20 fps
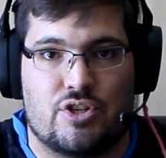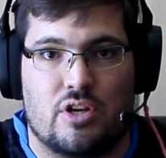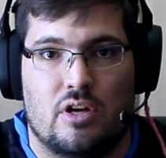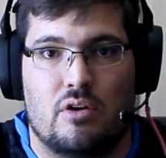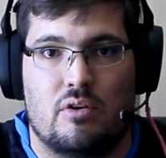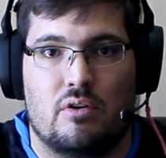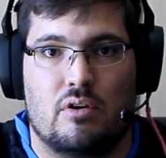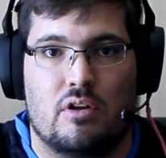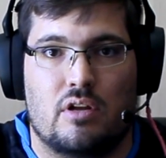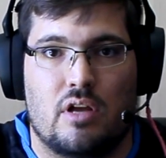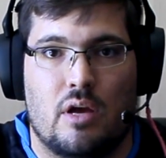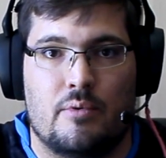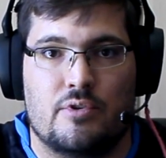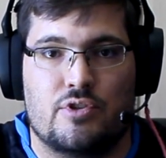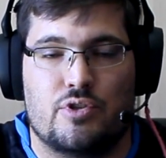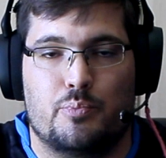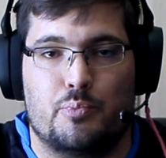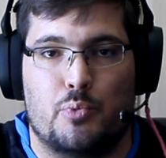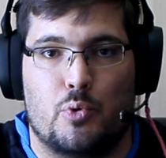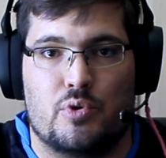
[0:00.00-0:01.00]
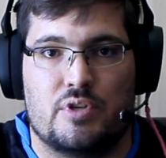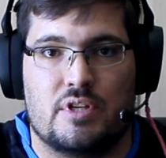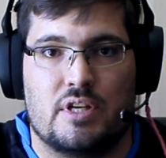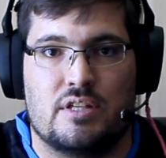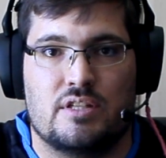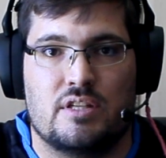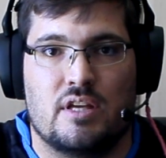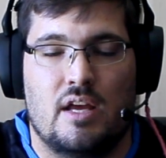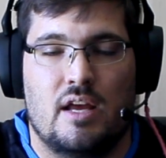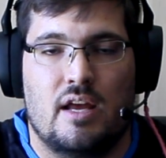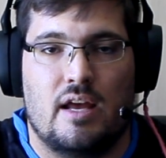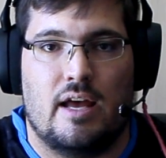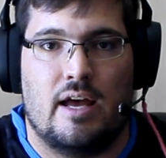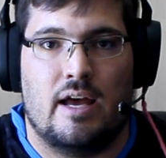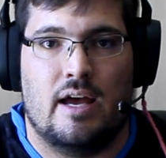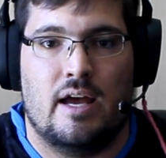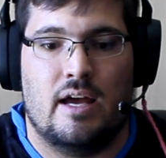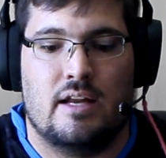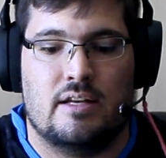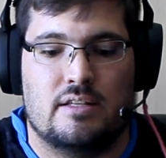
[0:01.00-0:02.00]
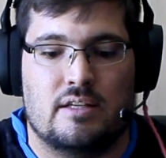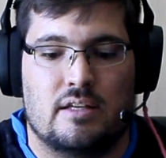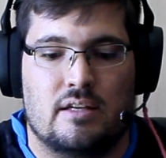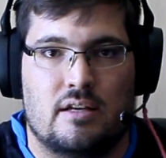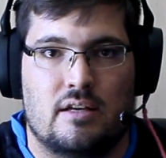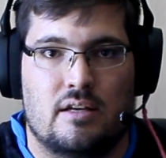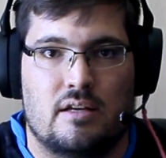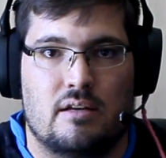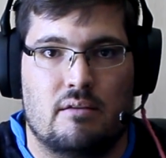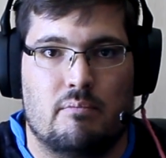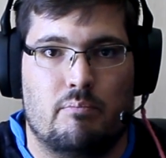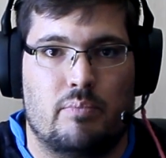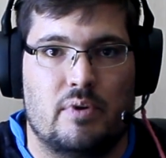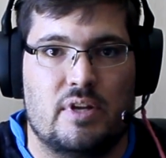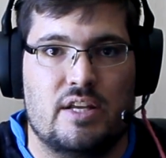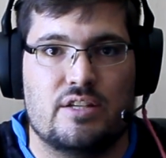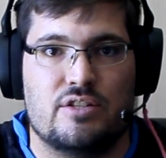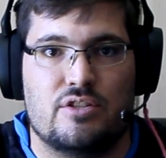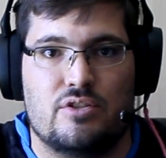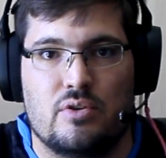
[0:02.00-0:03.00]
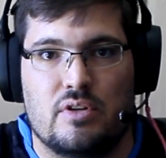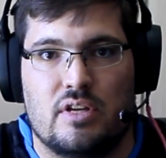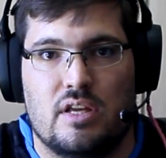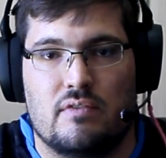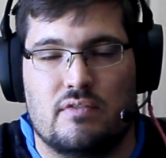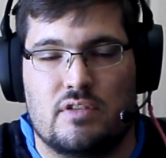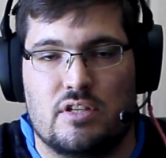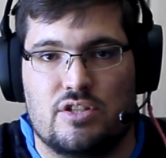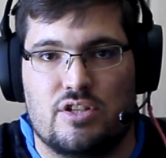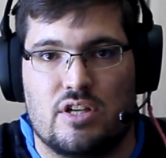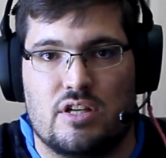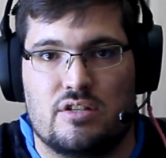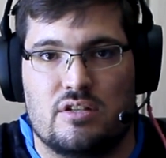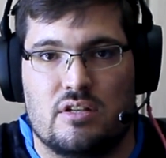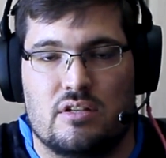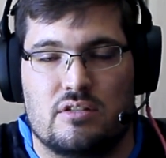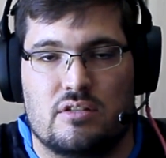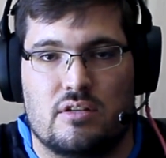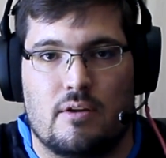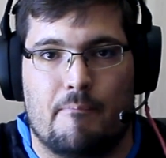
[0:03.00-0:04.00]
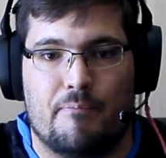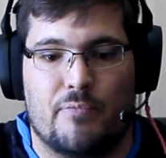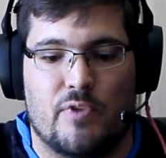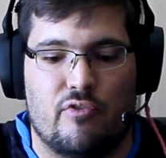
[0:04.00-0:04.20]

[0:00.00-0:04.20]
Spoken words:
So go and support us, and please do give suggestions